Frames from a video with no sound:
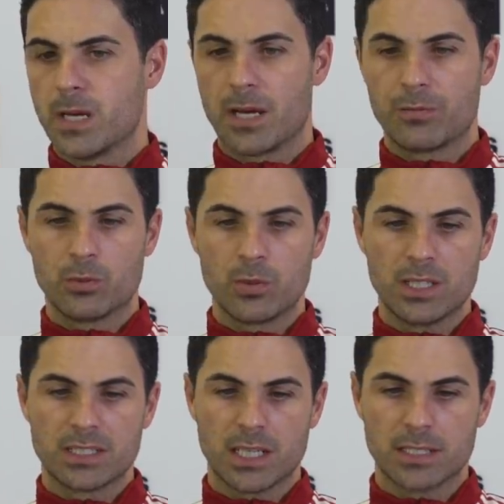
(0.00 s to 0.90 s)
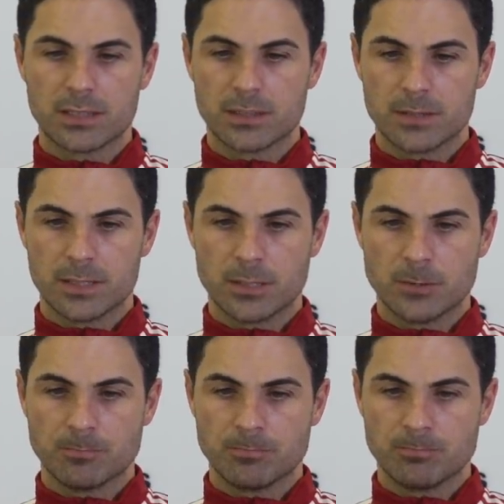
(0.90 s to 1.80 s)
I feel really sad.
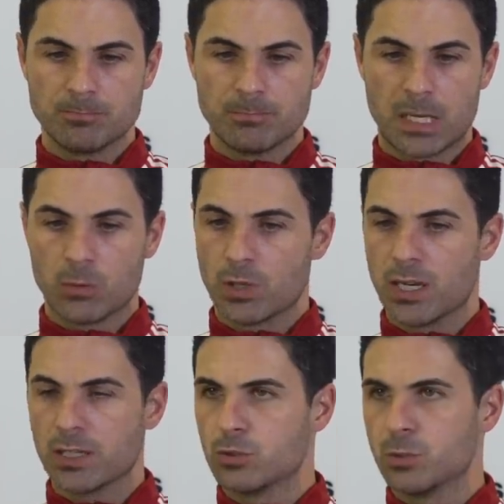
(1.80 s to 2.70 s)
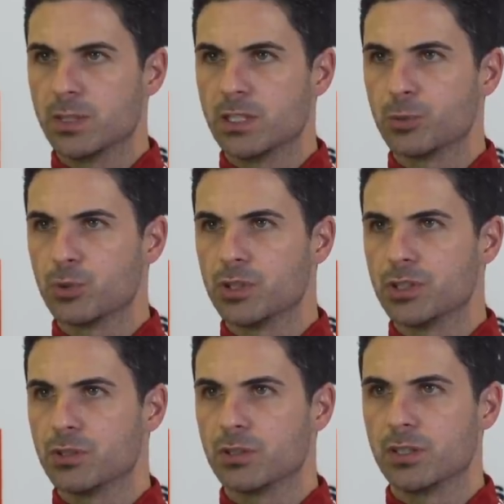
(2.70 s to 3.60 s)
Um, I wouldn't like to be in this
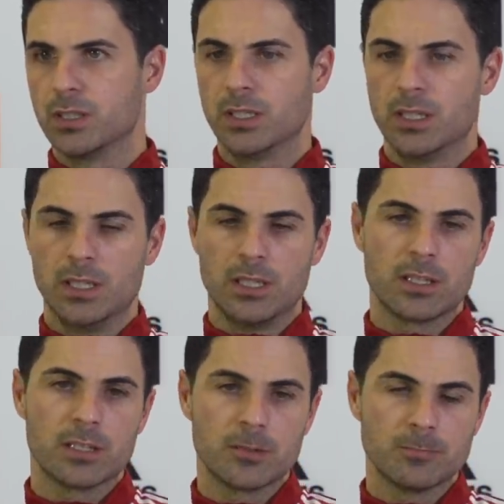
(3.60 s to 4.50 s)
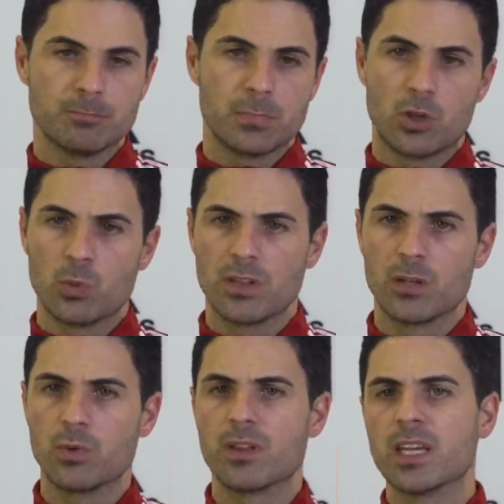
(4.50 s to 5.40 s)
position. Um, not with
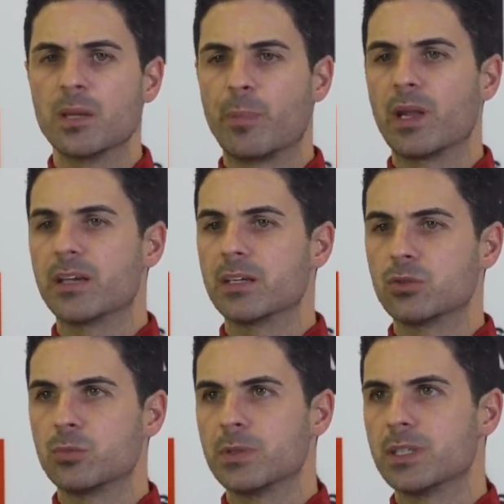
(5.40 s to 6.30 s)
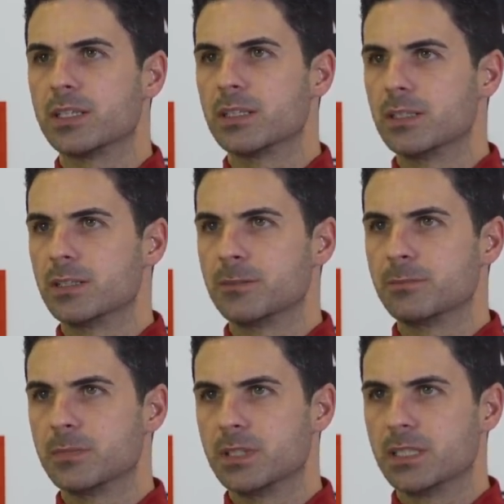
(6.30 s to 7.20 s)
him, with any player to make uh,
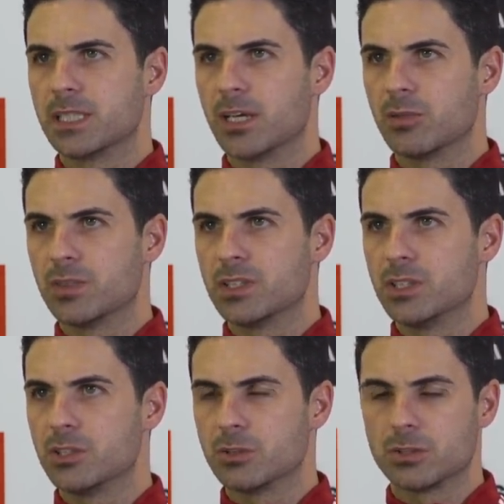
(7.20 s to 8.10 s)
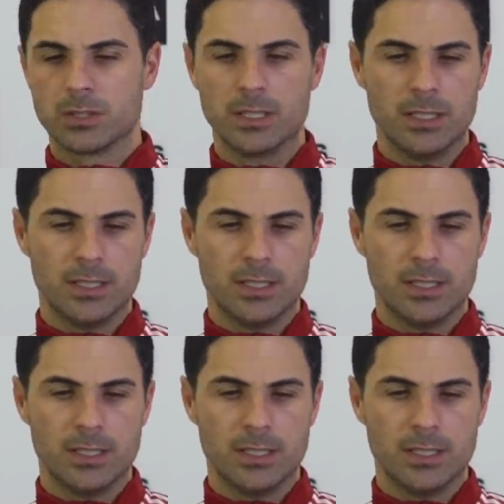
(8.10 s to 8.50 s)
these kind of decisions.